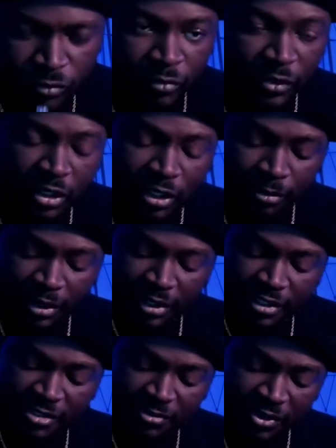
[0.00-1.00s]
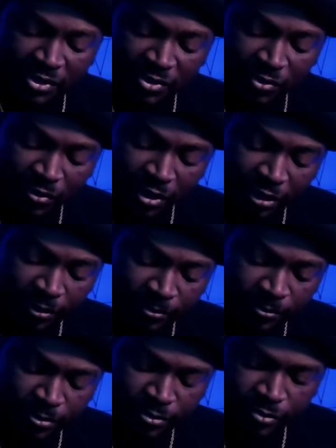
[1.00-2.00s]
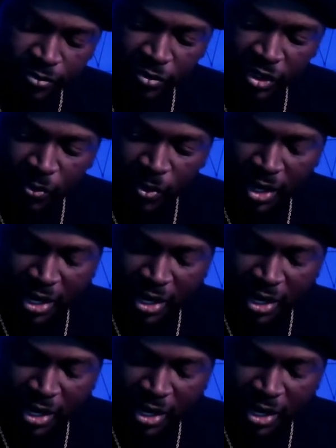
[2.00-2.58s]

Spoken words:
Oh man, that smells great. What I